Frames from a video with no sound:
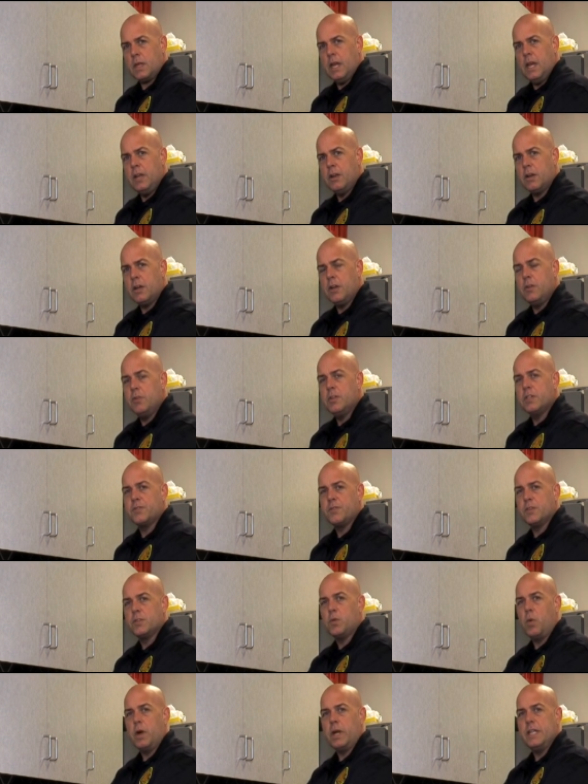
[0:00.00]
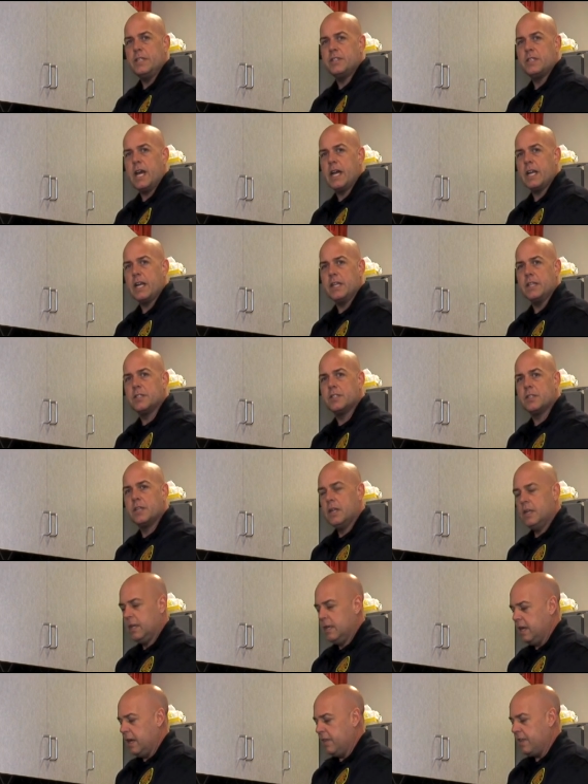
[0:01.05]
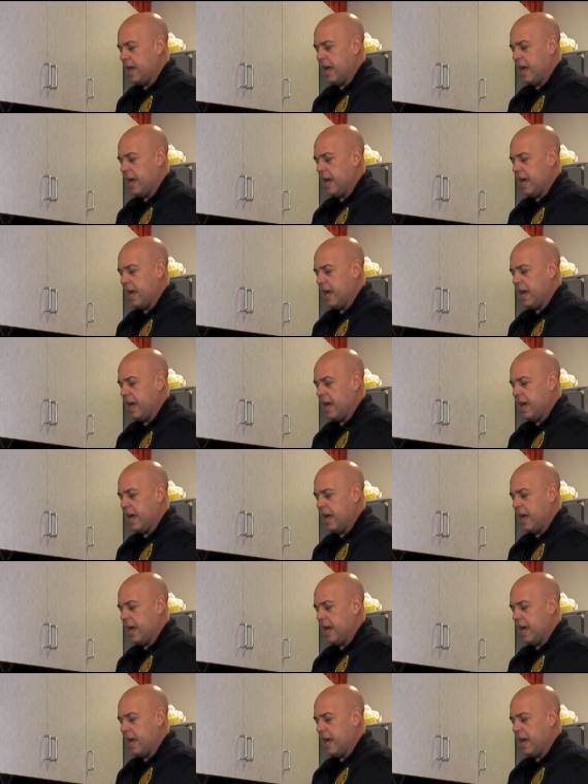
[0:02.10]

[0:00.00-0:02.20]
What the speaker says: and you're going to do this for 20 seconds. And the